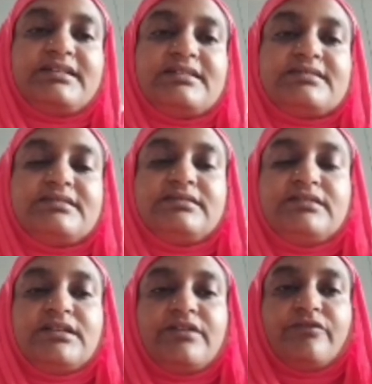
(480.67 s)
is the
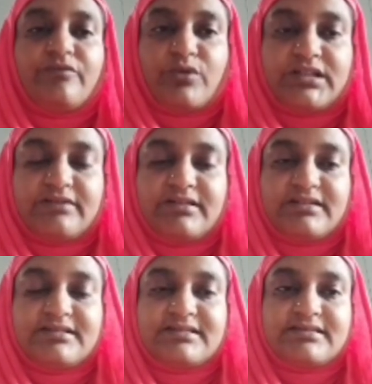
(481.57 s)
whatever
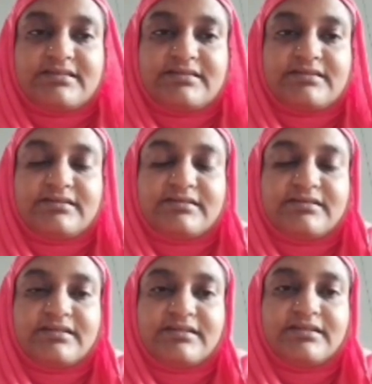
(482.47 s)
is
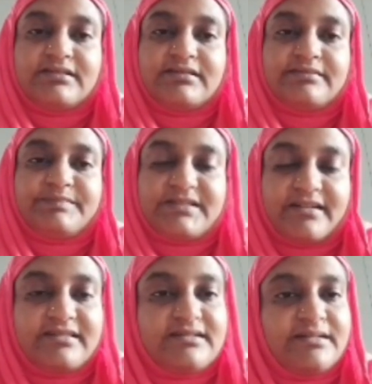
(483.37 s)
the
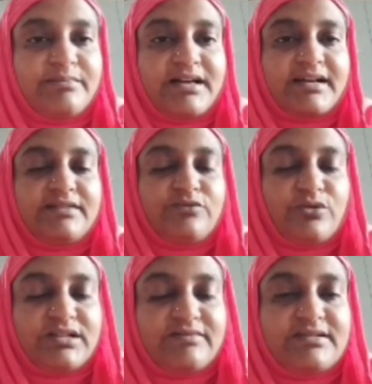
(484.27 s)
trend in the market,
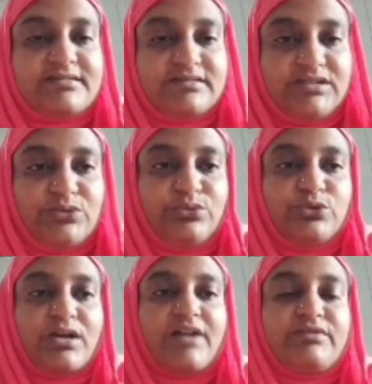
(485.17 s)
whatever is new,
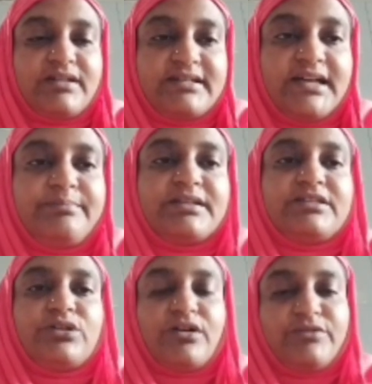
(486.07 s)
you have to adapt
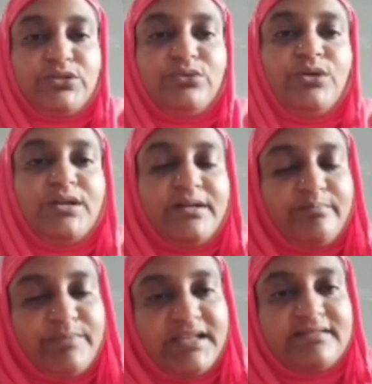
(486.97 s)
and you have to
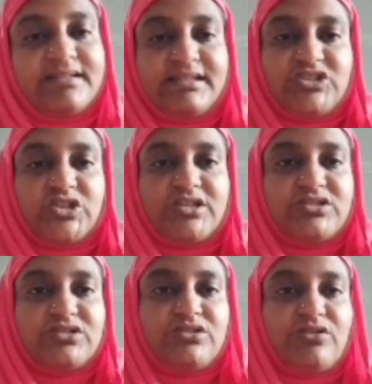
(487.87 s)
bring that
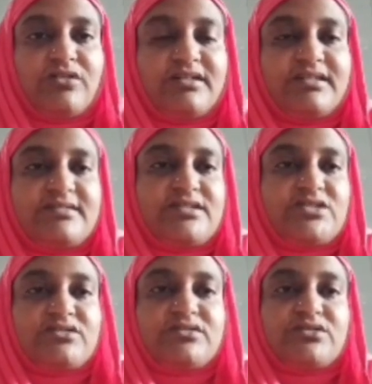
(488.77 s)
change in your
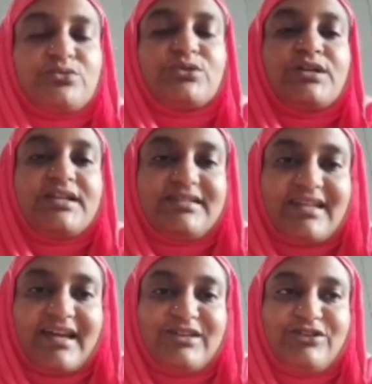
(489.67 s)
organization still.
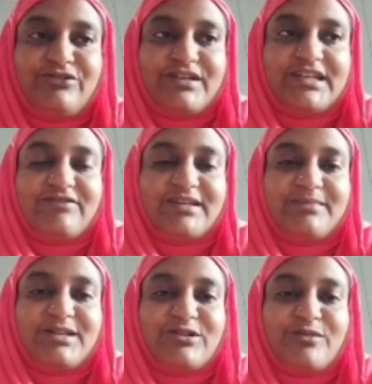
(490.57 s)
Thank you for
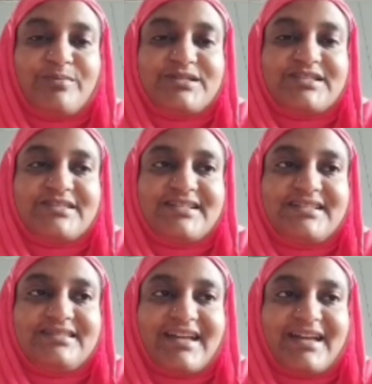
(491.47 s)
giving me an
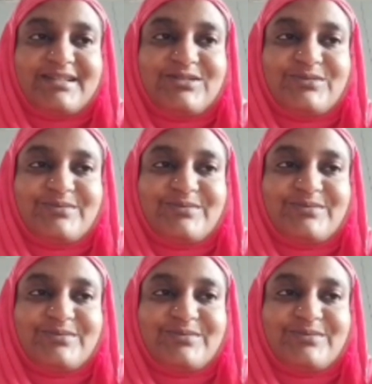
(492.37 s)
opportunity. Thank you.